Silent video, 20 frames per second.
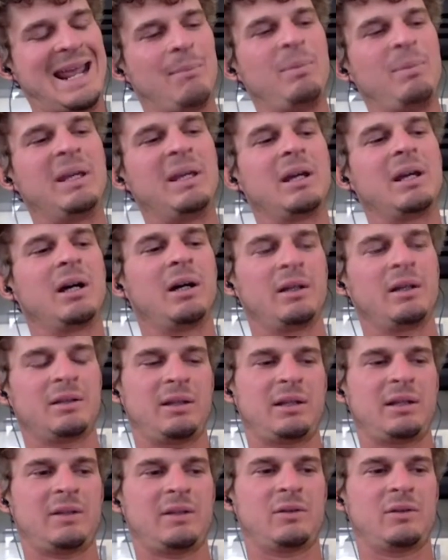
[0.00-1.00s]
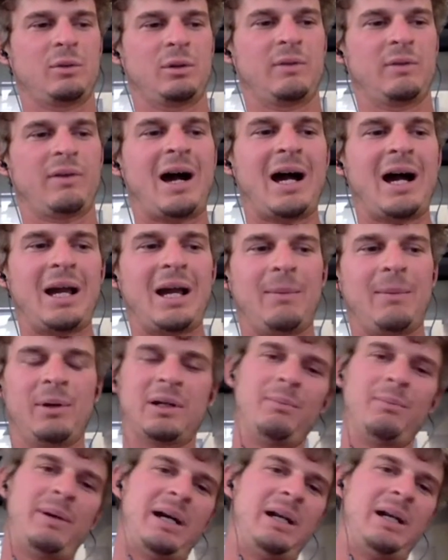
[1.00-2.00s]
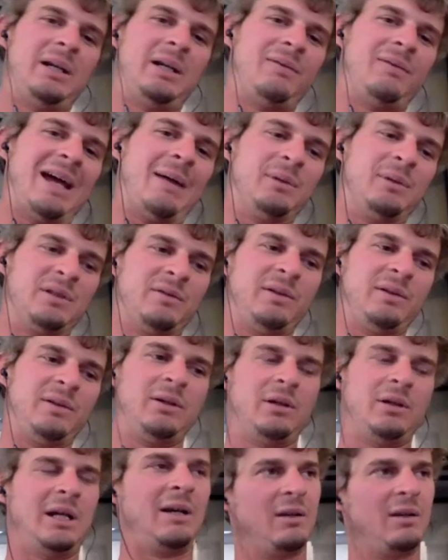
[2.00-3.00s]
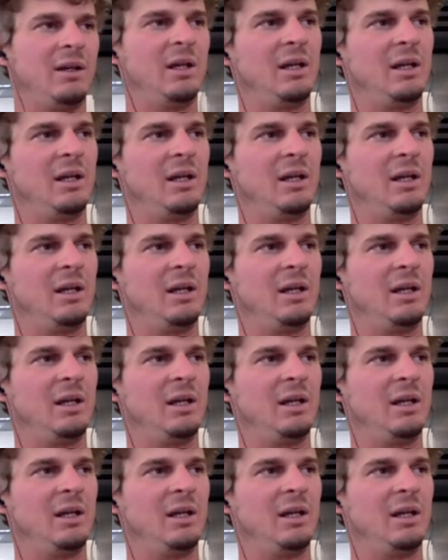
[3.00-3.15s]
because of that sort of hyper competitive atmosphere,